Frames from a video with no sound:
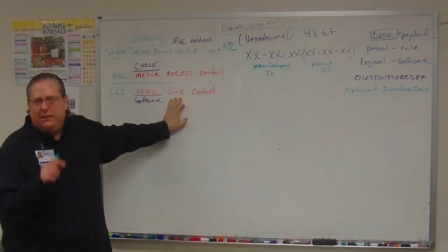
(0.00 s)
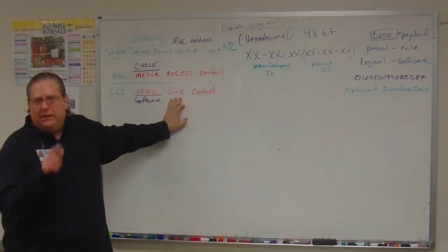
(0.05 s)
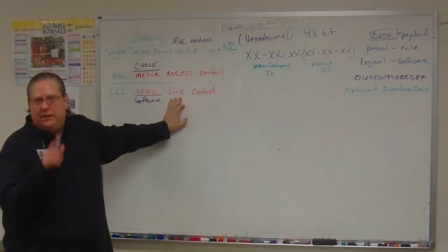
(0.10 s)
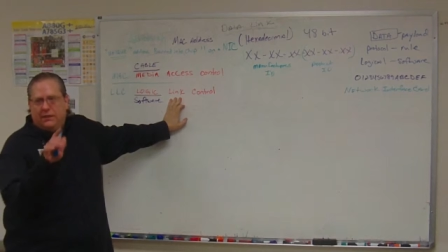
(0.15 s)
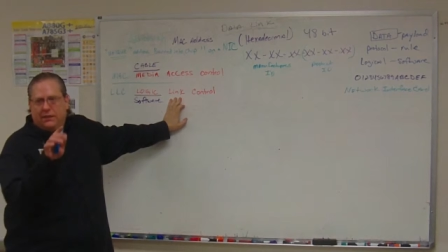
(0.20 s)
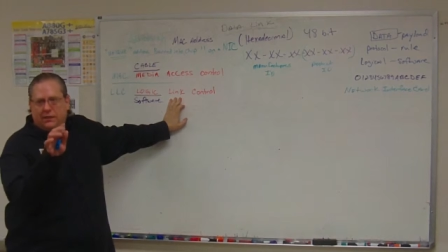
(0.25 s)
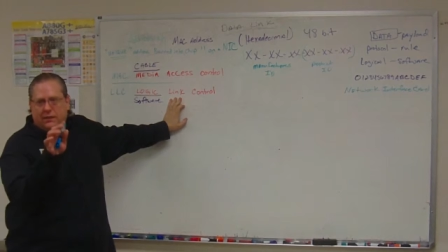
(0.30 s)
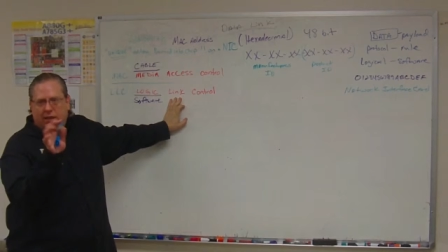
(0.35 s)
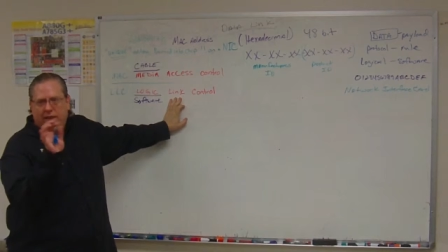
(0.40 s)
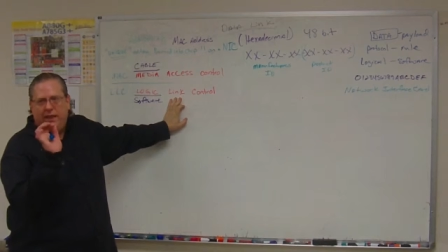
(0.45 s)

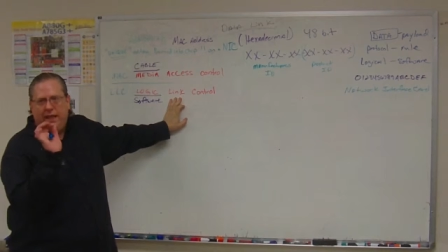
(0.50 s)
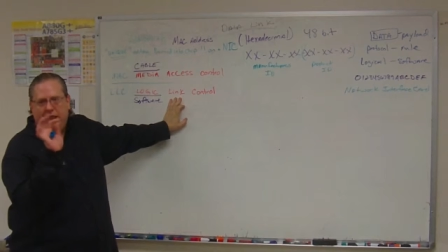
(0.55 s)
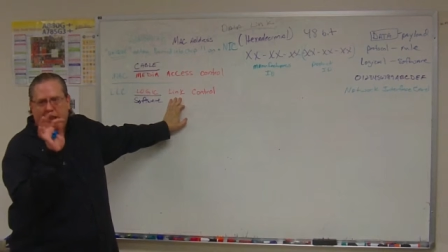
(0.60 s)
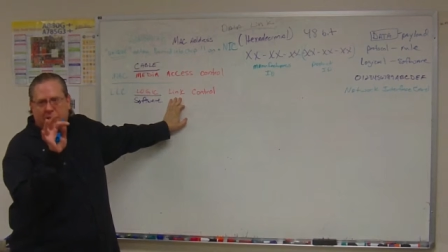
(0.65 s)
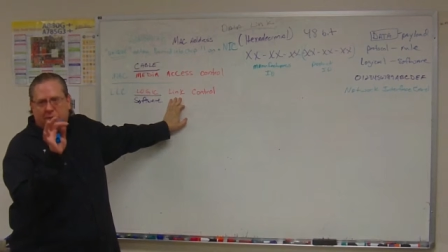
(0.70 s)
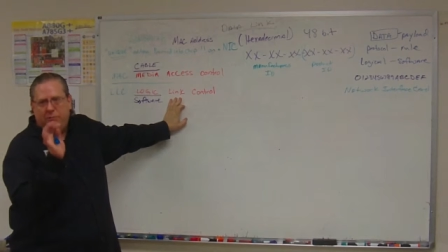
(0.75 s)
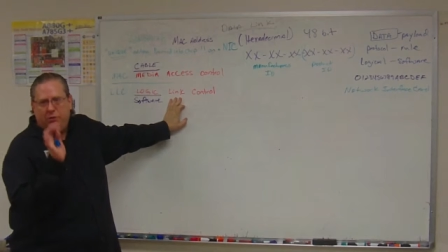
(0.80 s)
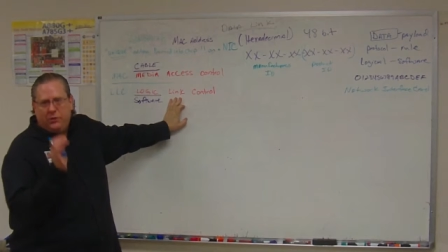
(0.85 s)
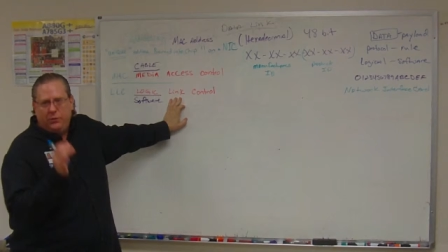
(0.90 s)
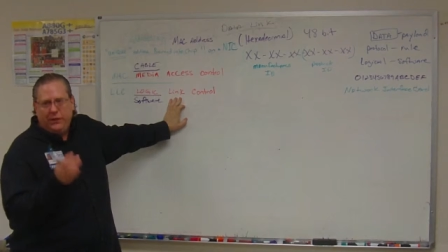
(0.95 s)
the
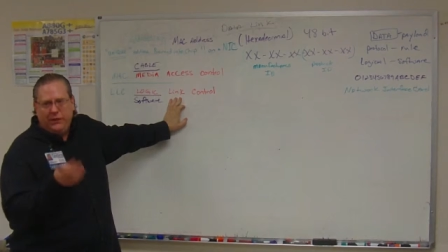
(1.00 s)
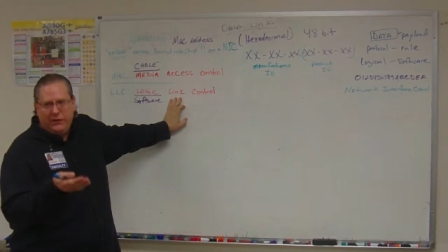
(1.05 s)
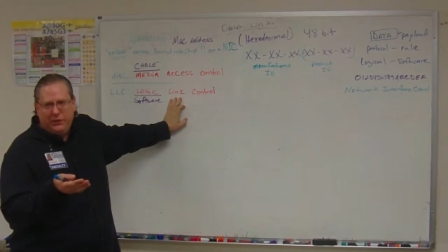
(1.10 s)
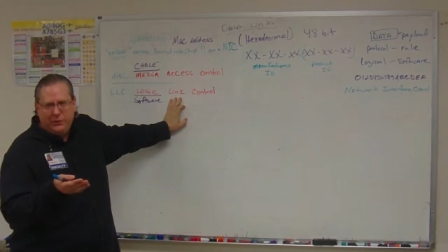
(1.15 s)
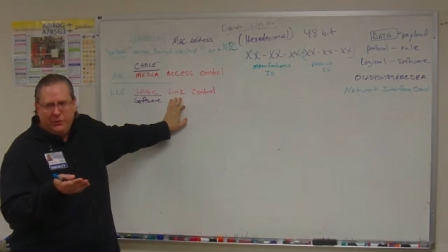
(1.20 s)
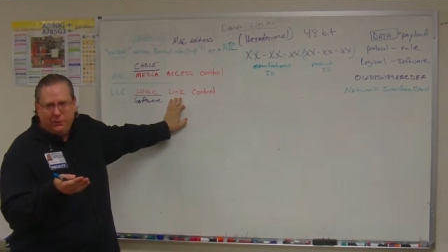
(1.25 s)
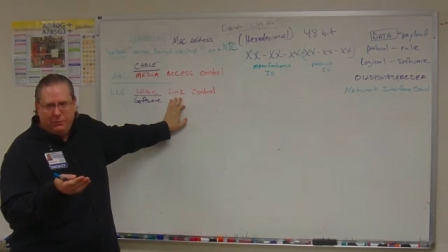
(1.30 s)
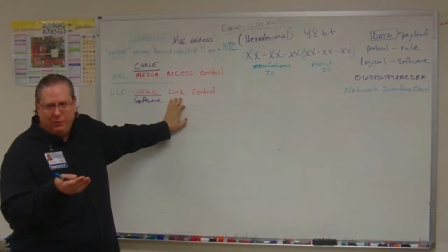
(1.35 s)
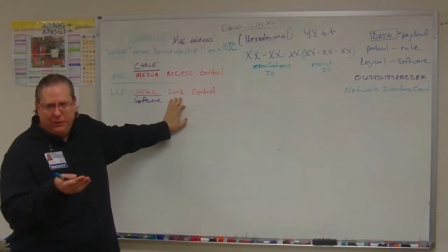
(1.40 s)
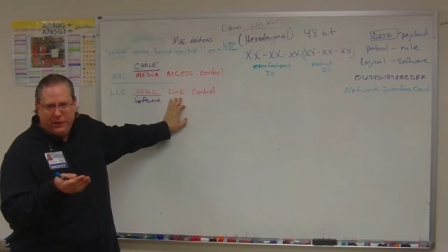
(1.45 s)
connection between
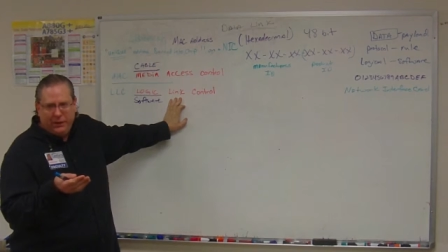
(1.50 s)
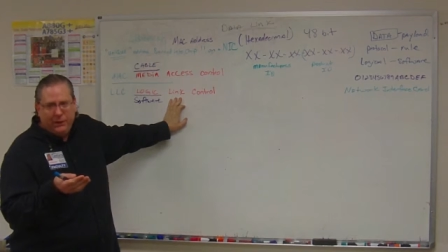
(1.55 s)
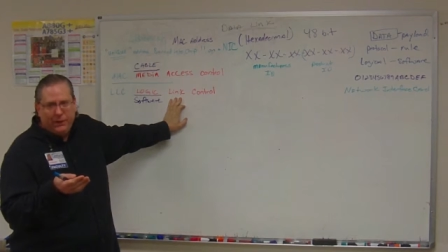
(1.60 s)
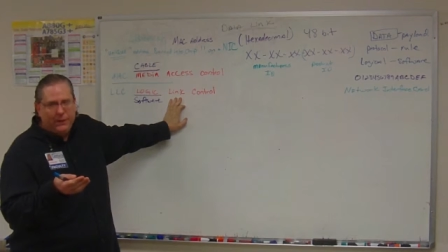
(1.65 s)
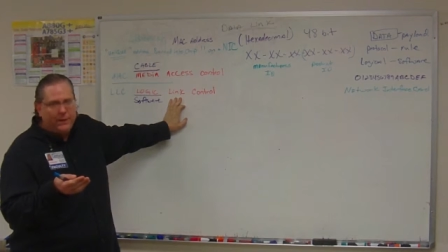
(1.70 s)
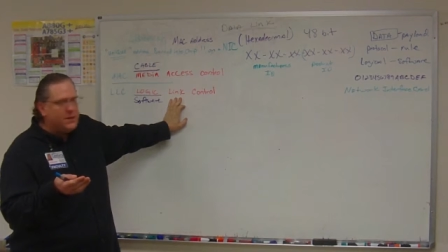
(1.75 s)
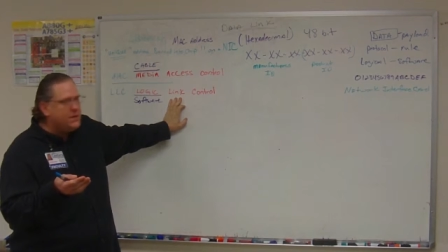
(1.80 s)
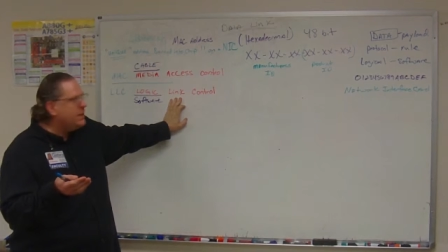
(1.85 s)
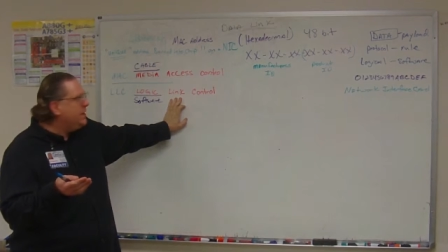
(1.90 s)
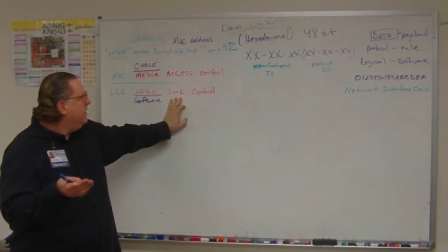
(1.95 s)
two
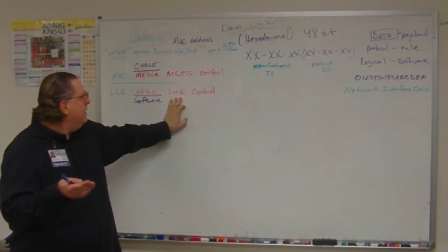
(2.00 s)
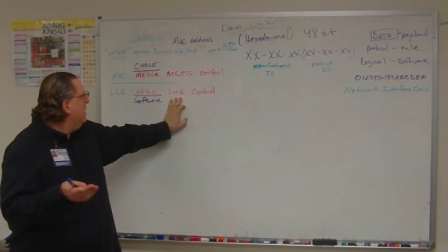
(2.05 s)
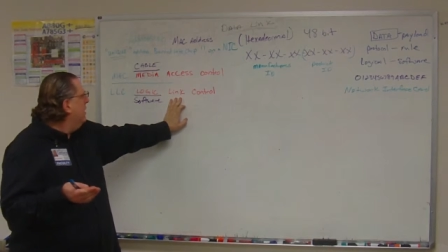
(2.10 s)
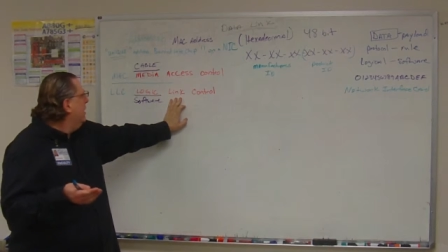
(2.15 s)
computers,